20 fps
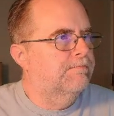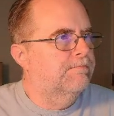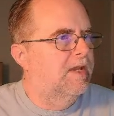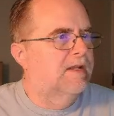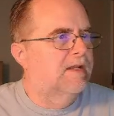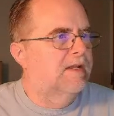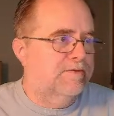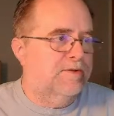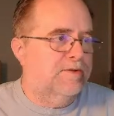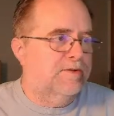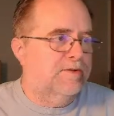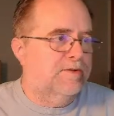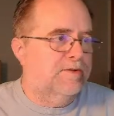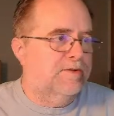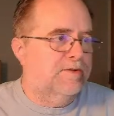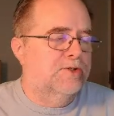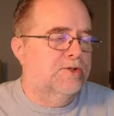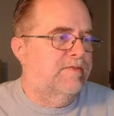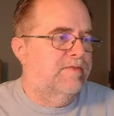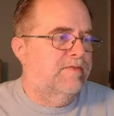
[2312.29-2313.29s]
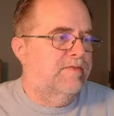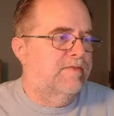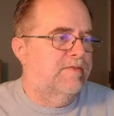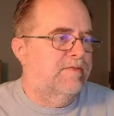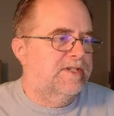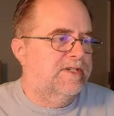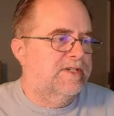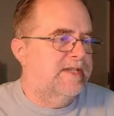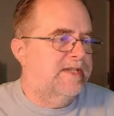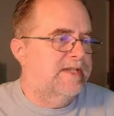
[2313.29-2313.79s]
to adjust for
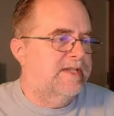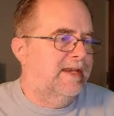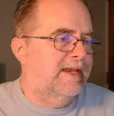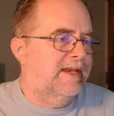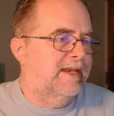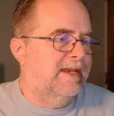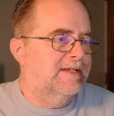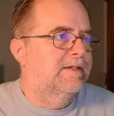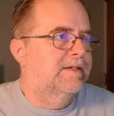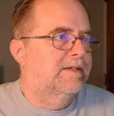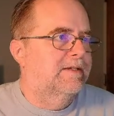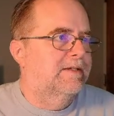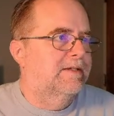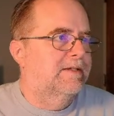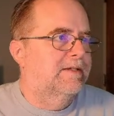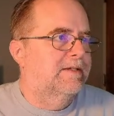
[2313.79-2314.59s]
graphics and stuff like that.